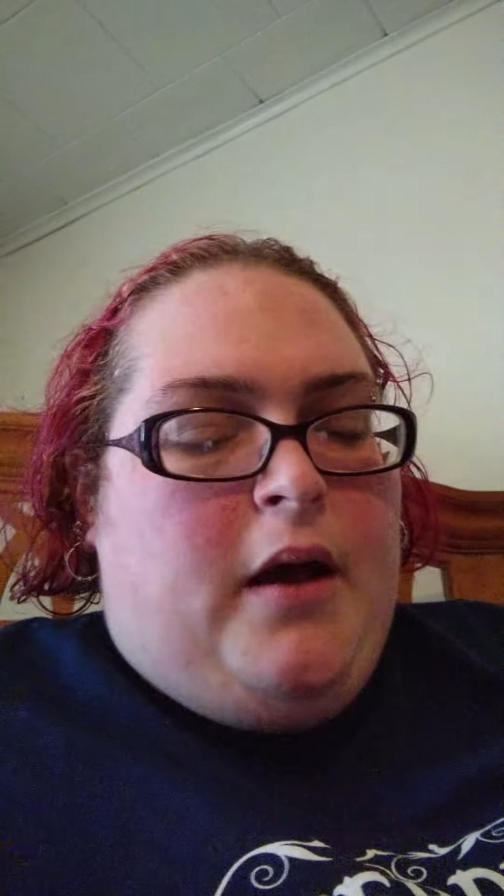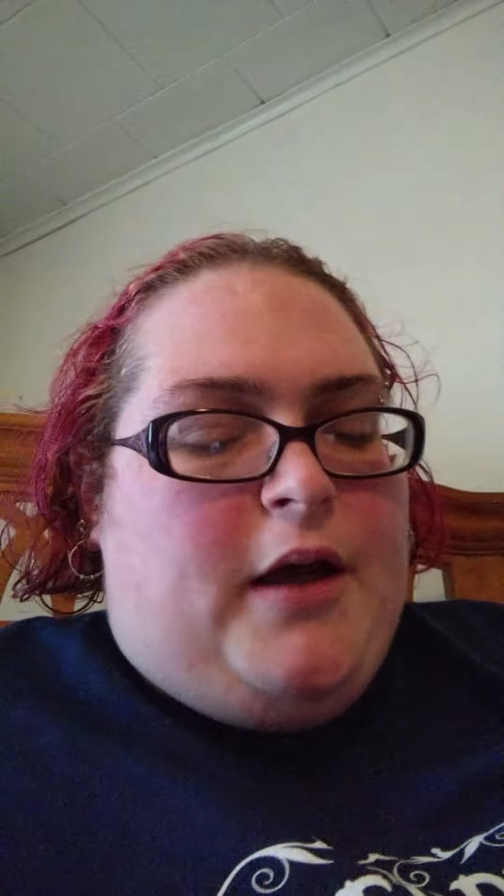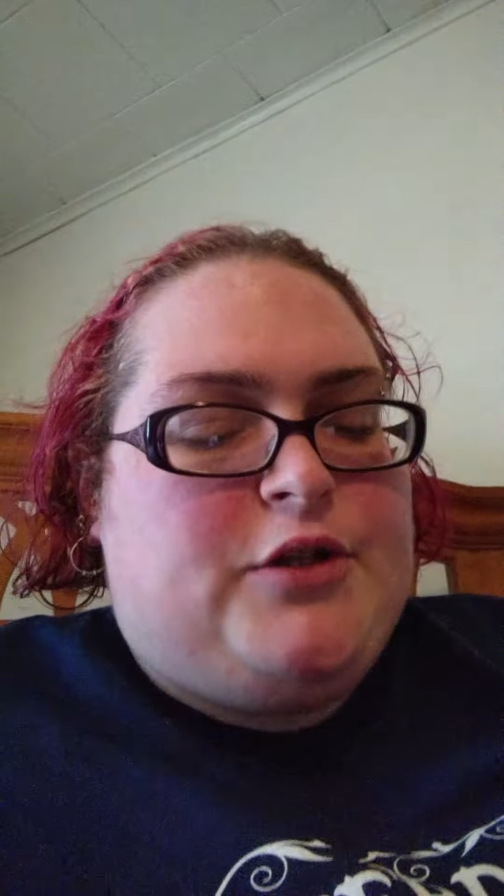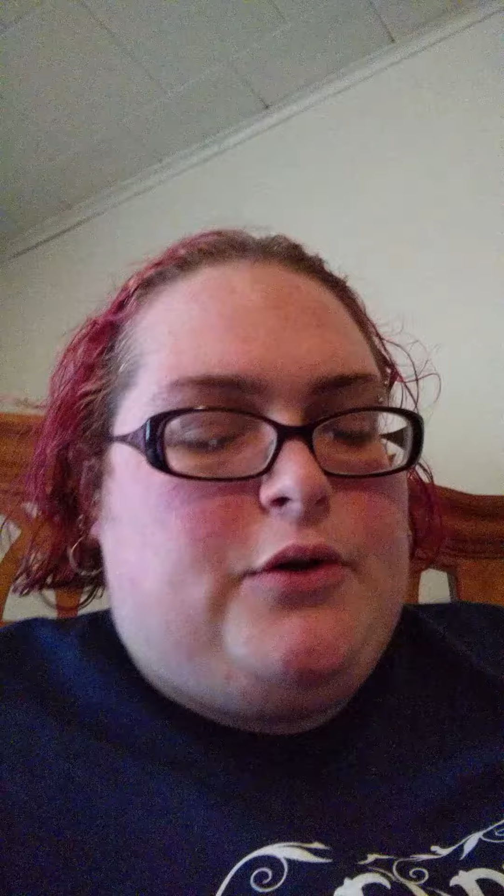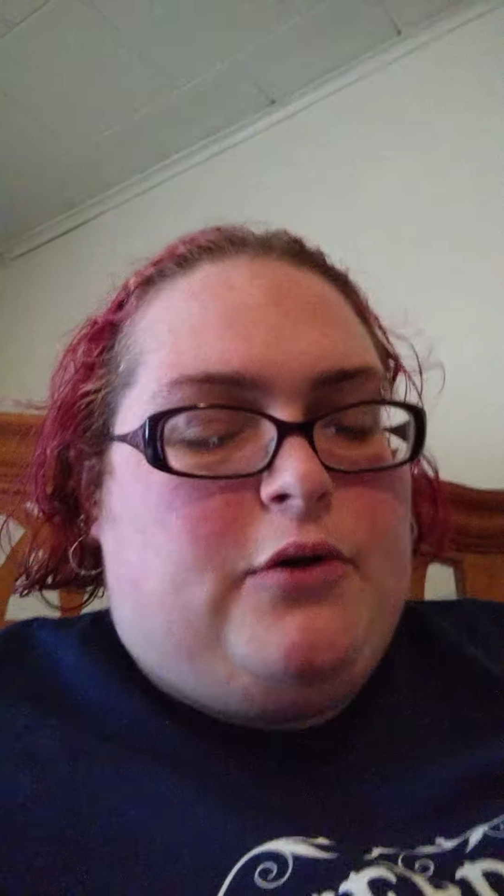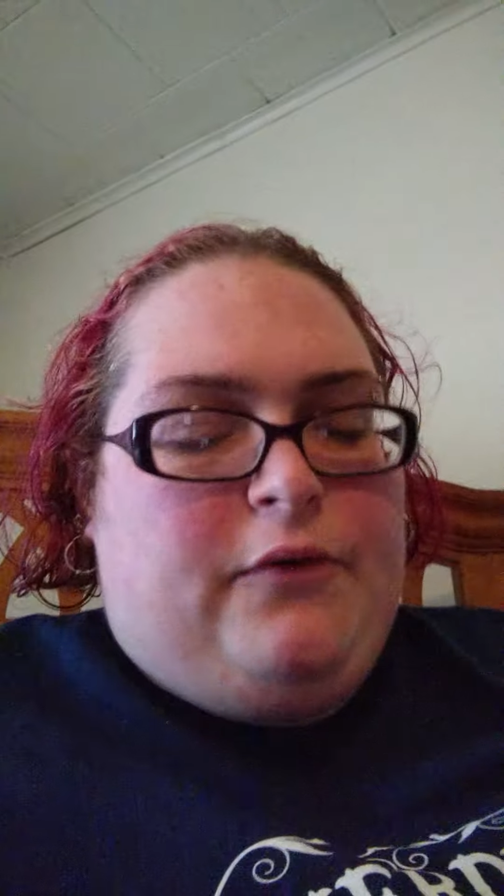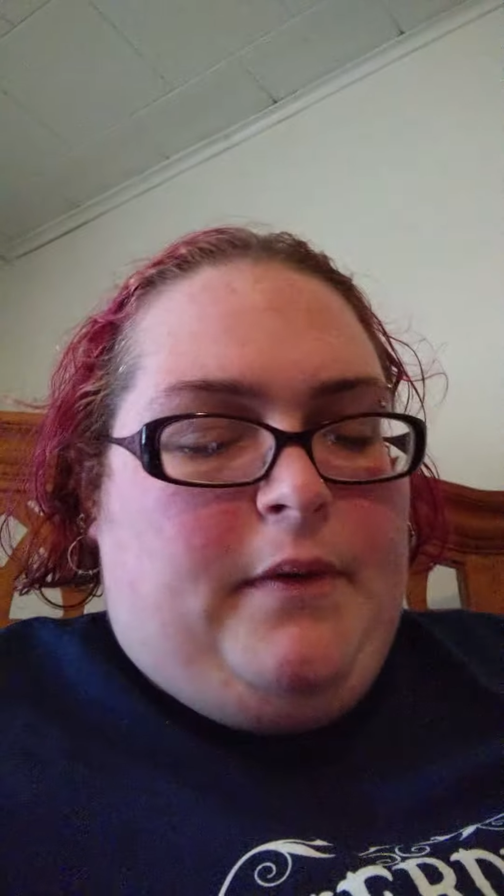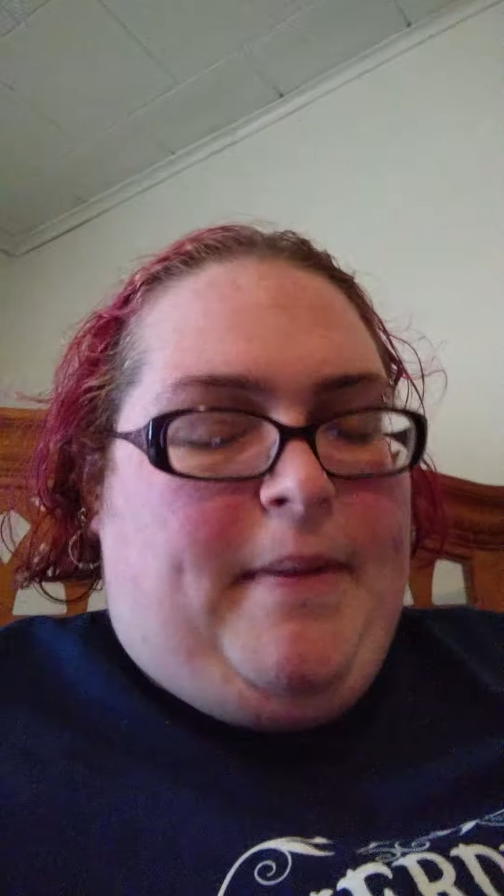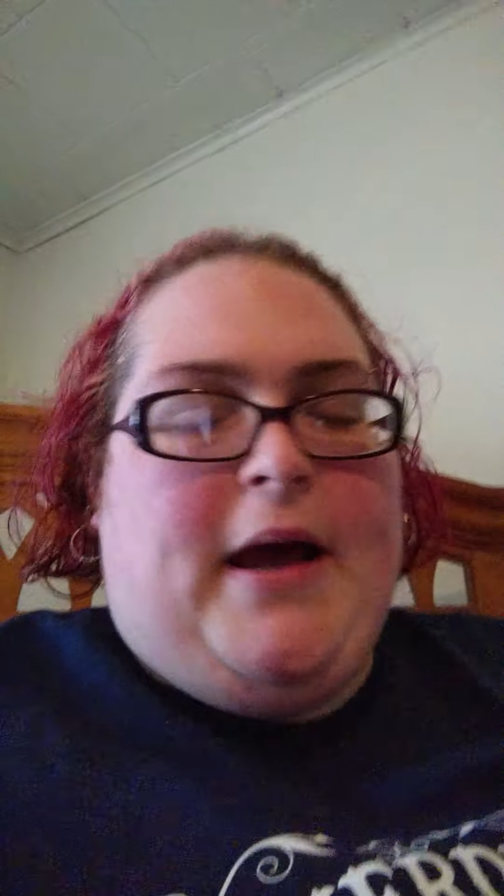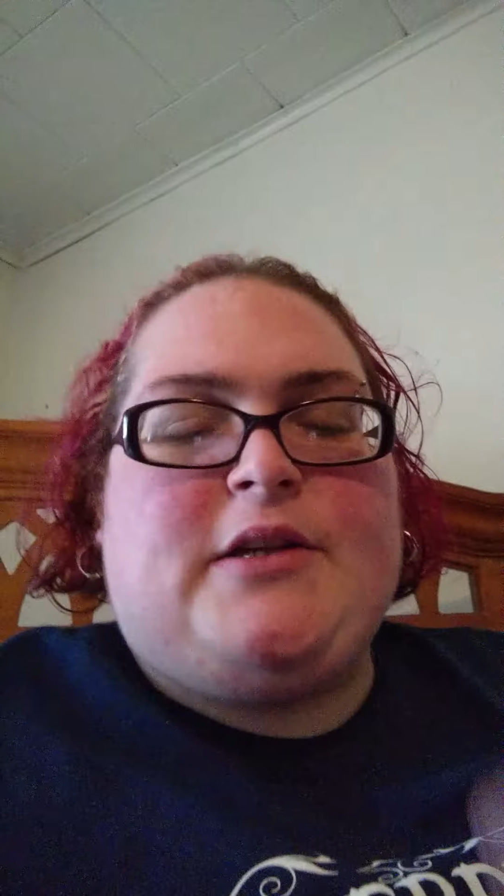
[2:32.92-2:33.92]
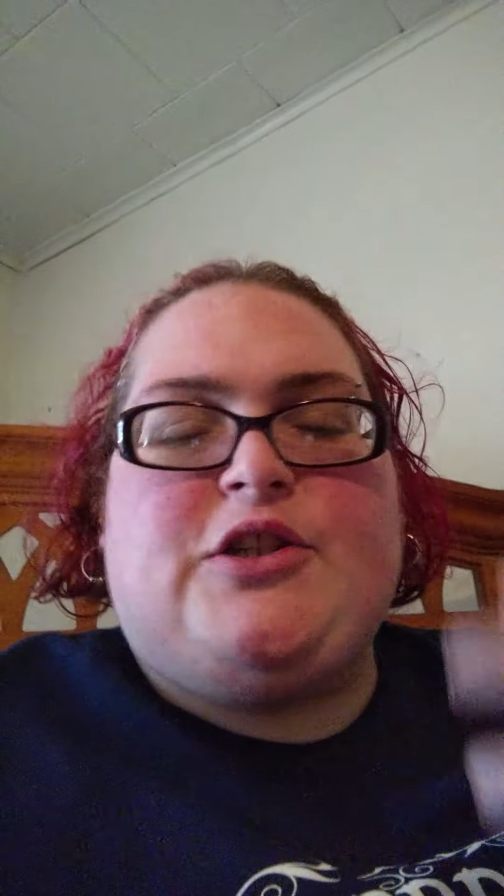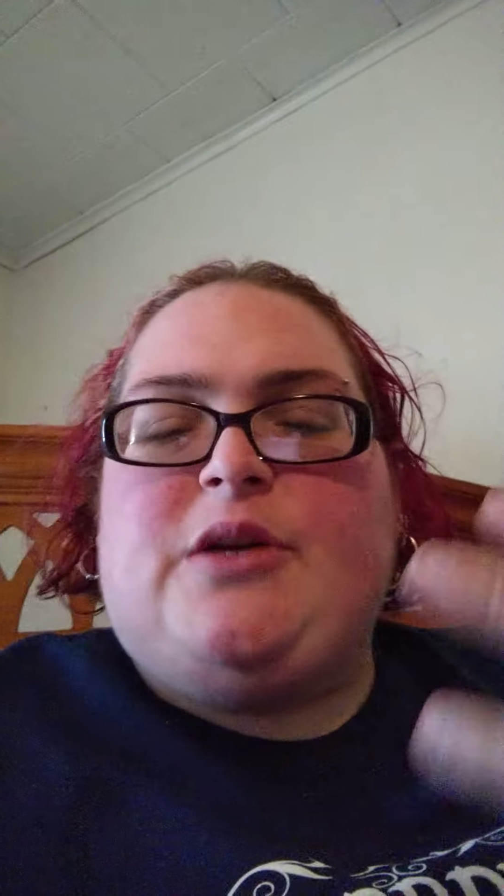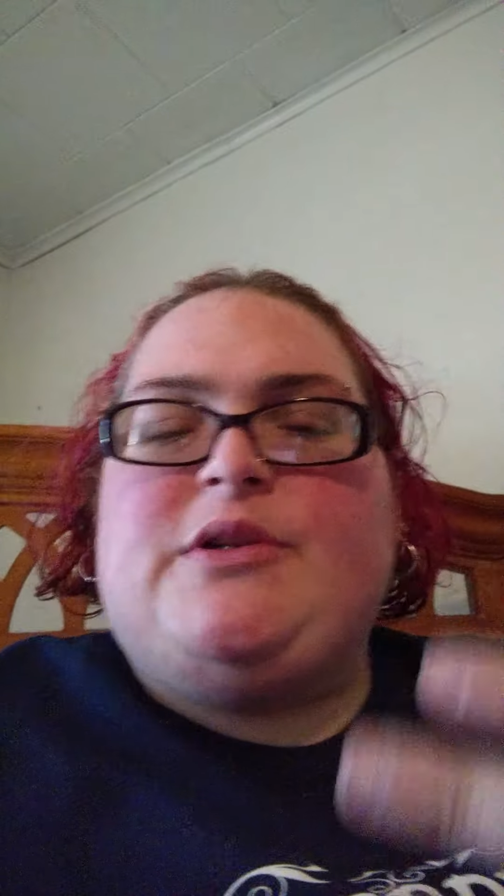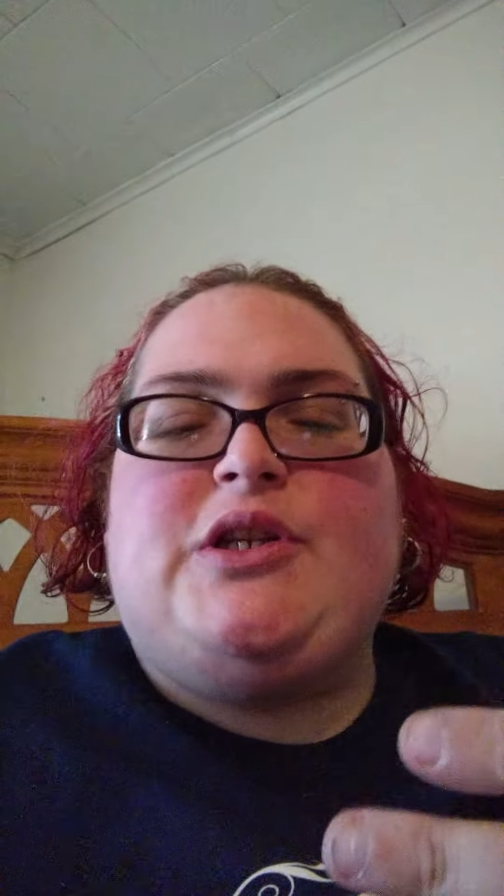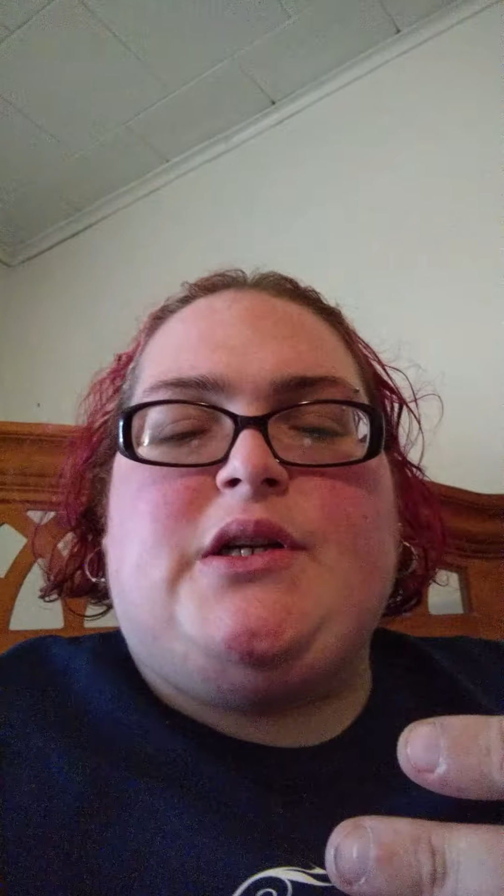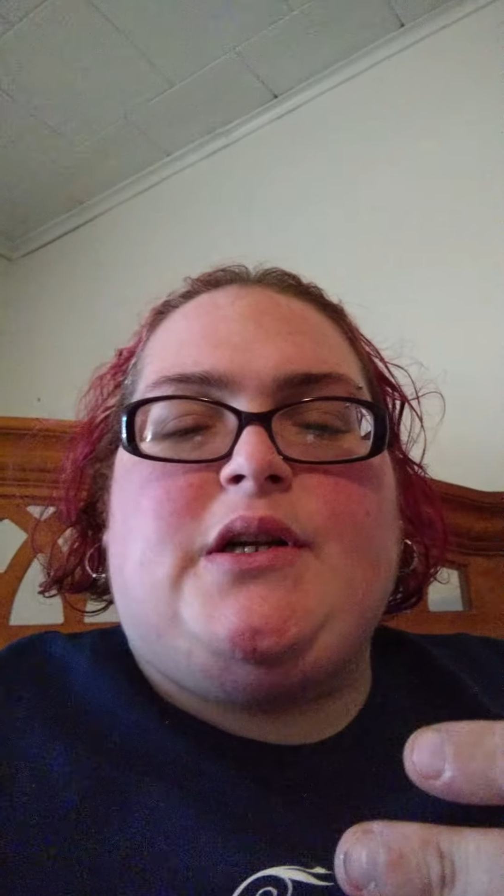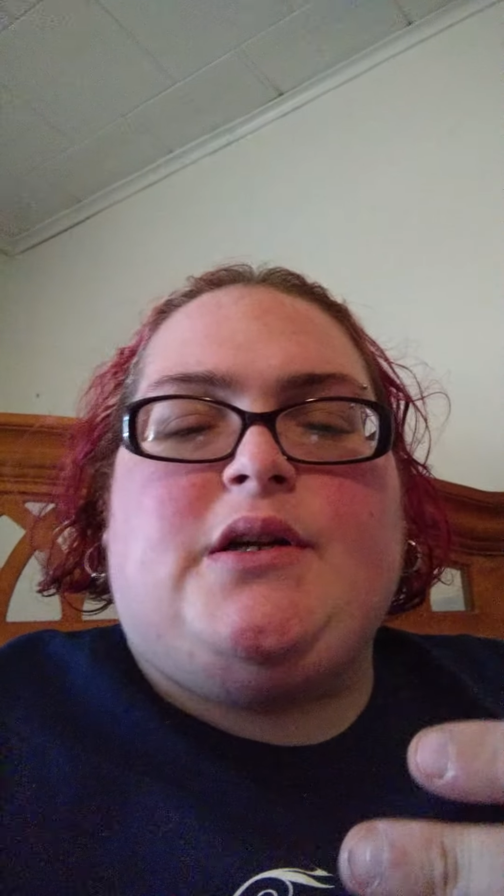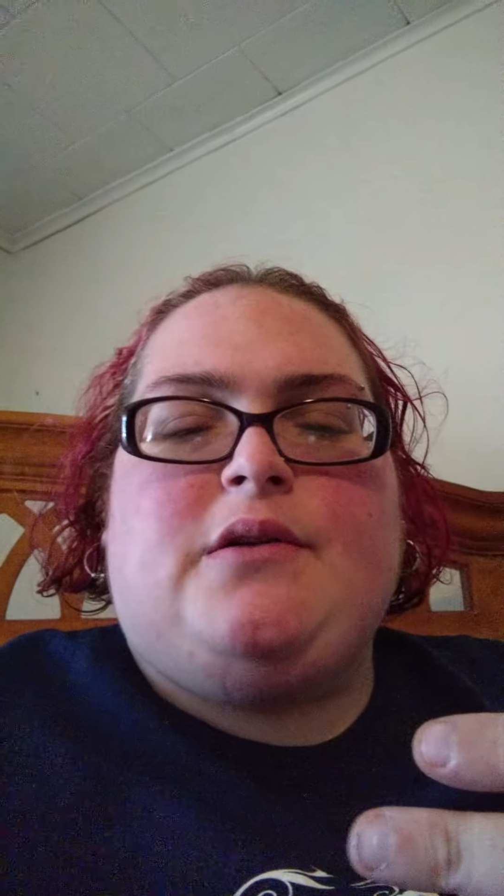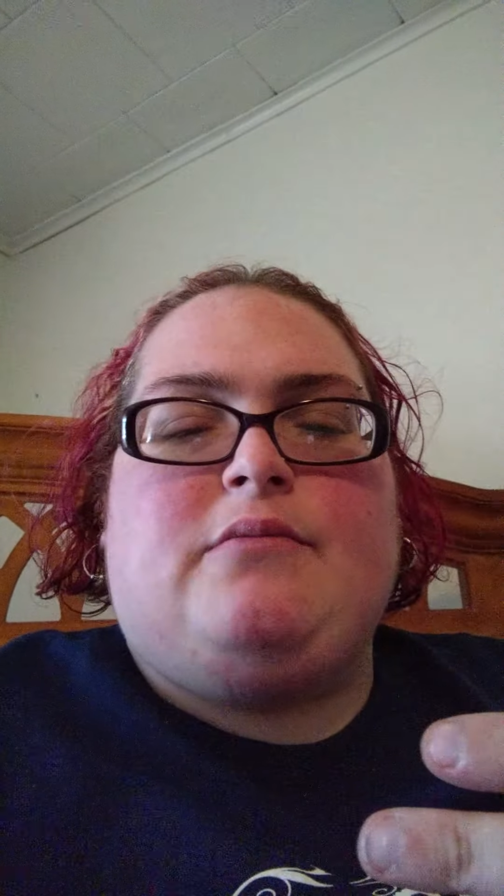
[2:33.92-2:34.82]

As you know from the past, J B J,